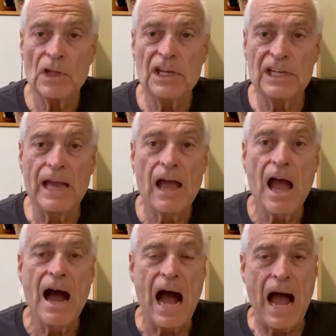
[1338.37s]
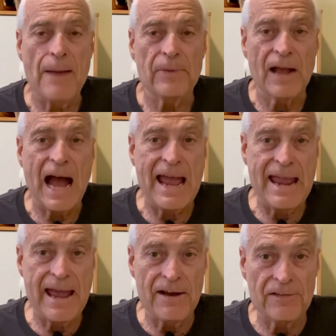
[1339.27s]
I mean, I
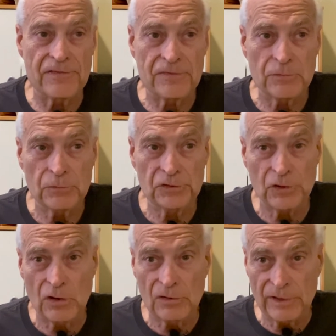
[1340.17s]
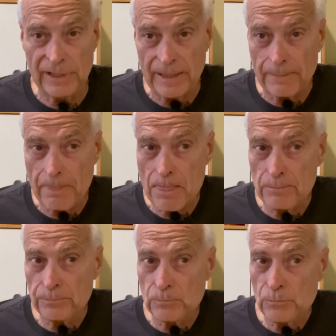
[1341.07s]
have certainly
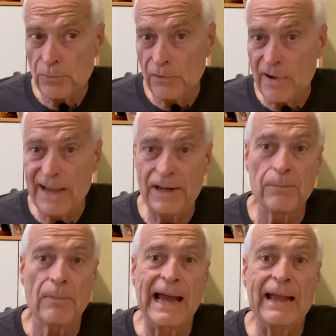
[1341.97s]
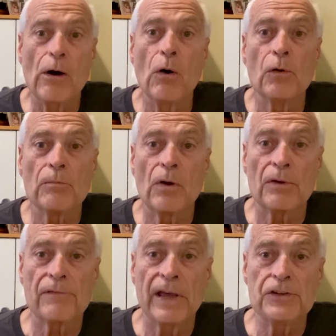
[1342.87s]
provided my own
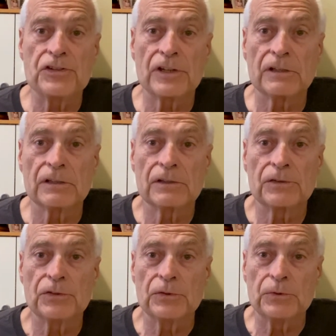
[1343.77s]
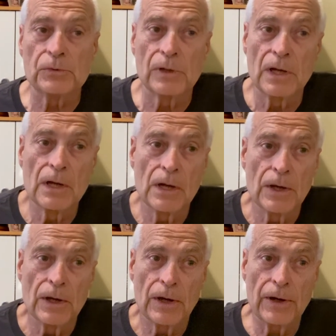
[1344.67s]
motivation to
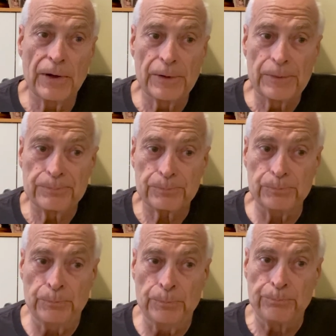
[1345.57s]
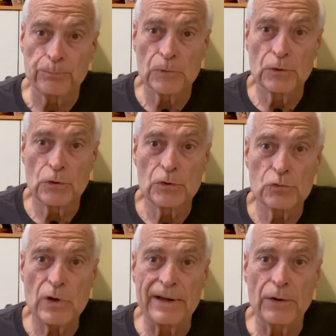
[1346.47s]
uh,
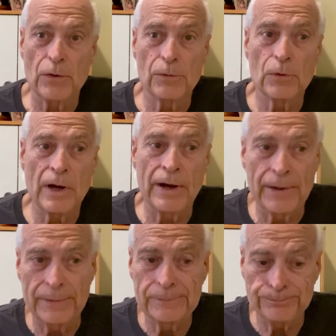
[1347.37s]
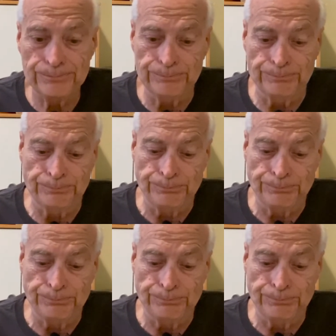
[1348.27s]
try to uh,